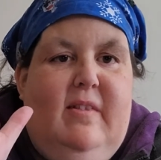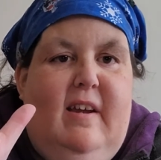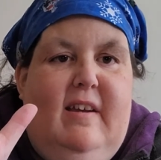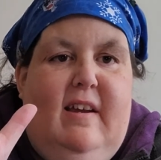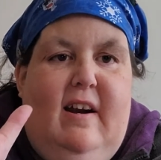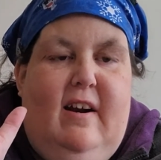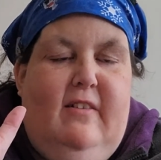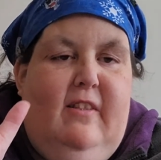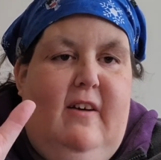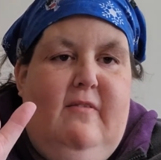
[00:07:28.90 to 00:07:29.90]
Take
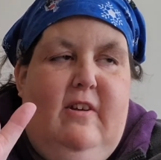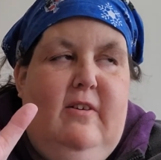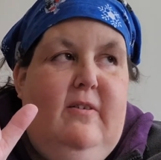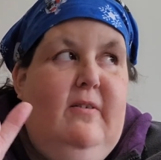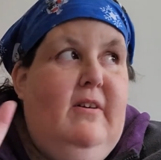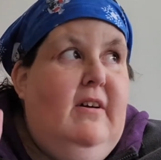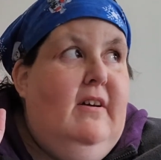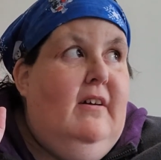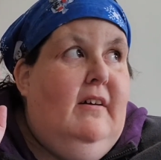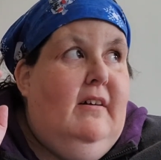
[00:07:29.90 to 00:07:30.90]
care. Love you.
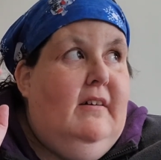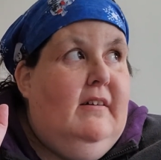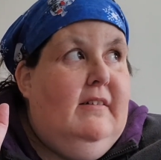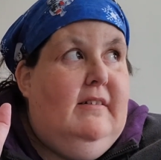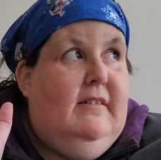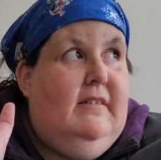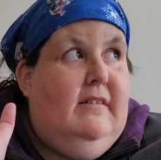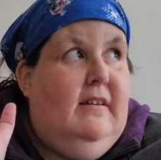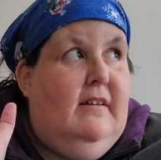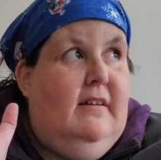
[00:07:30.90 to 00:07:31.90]

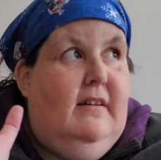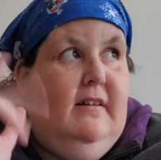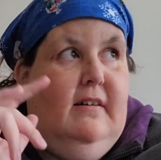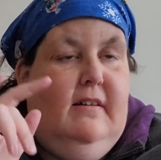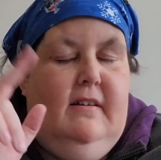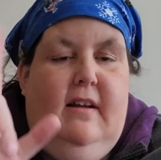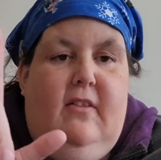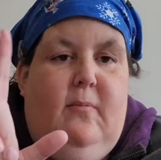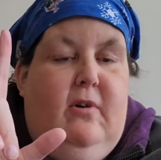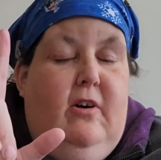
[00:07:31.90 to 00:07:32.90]
It's
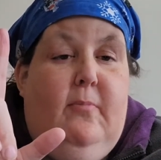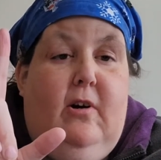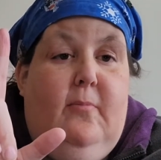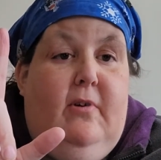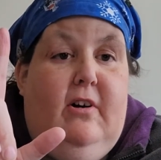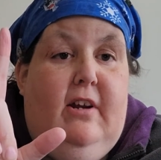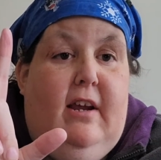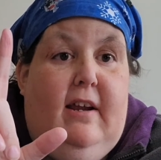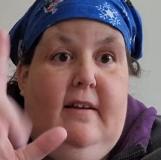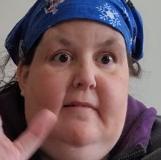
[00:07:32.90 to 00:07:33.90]
another burr
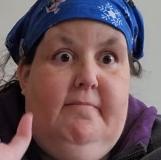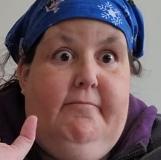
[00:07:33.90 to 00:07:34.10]
day.